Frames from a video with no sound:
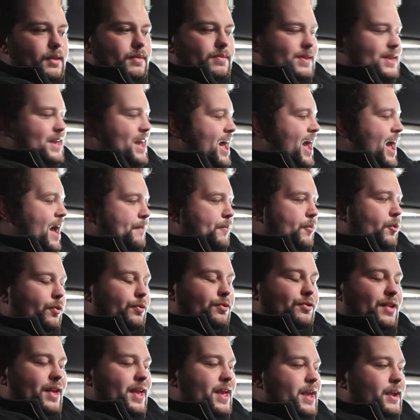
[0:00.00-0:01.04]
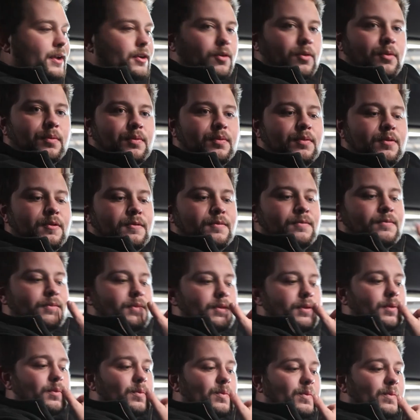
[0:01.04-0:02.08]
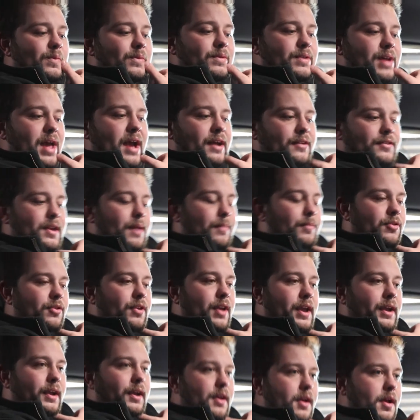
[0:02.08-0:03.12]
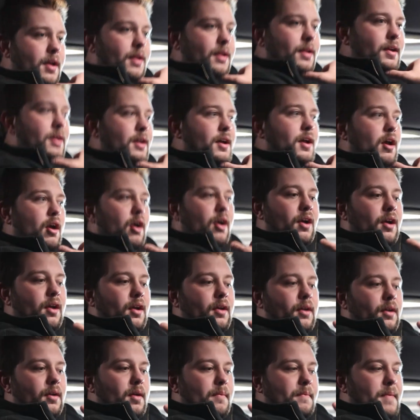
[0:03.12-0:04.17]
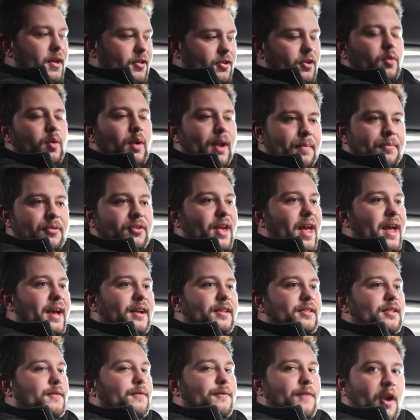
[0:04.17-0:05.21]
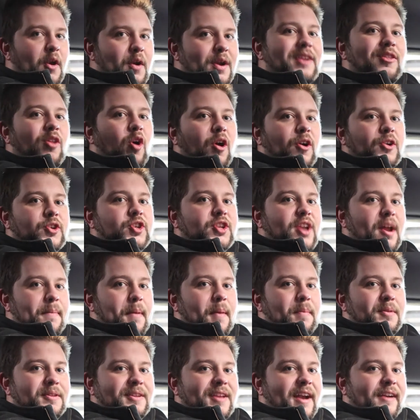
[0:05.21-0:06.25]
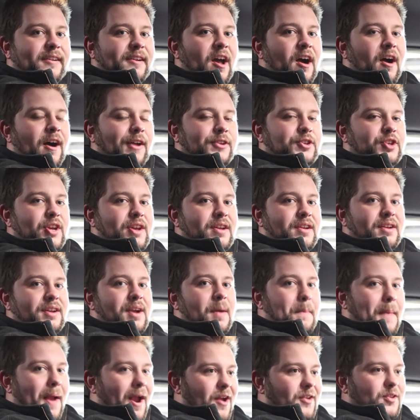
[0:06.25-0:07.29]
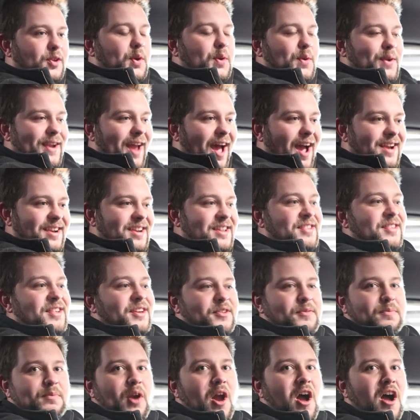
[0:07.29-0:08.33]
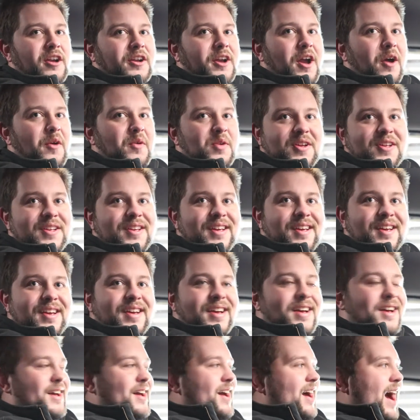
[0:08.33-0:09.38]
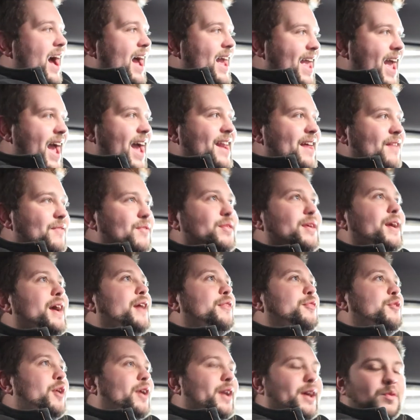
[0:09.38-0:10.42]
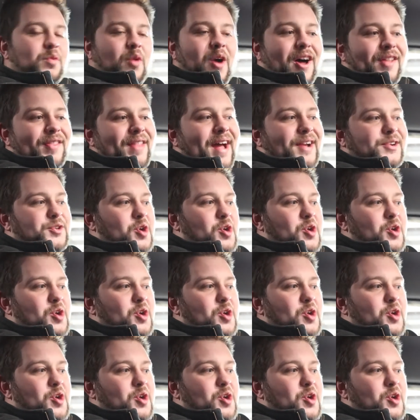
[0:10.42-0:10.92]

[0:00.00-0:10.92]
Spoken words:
The Apple Sync or XM Sync. Basically what I'm saying, it's a very large step up in technology compared to a 96 Bronco. I had everything I thought I'd want in that